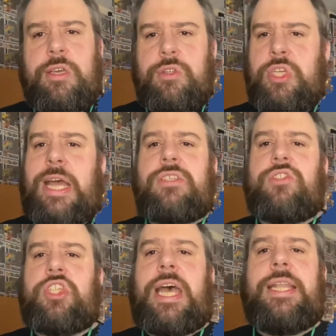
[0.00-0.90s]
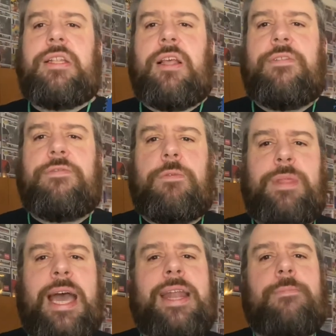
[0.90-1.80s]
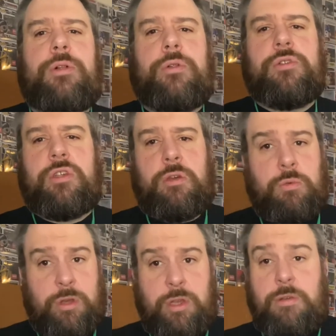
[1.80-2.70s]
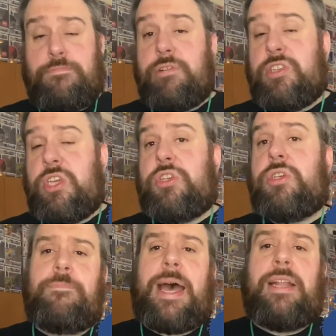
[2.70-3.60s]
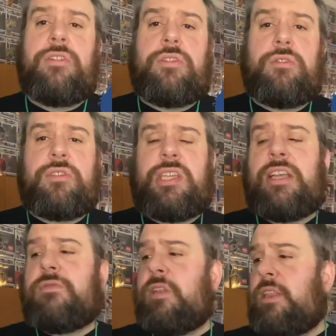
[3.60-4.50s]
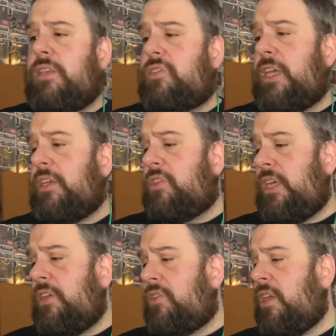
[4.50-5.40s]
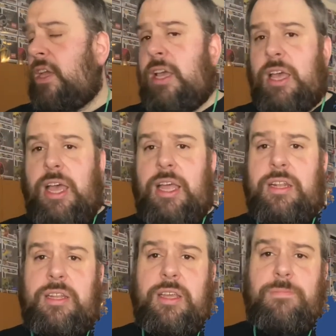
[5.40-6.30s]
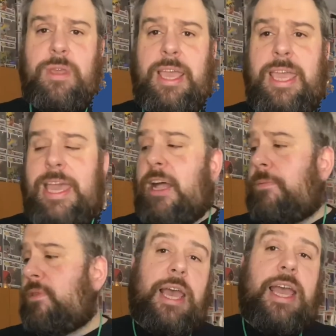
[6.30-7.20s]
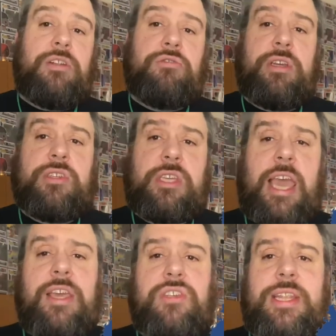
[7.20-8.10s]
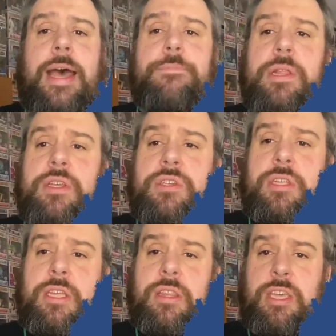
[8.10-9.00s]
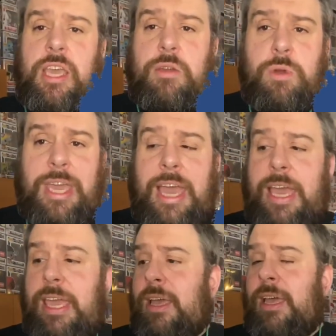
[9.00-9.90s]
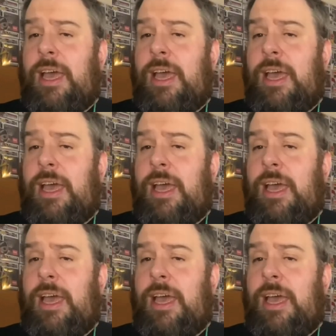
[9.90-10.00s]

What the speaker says: Chas Chandler from The Animals, who were a British band successful in the 60s. And he helped Hendrix get established in the UK.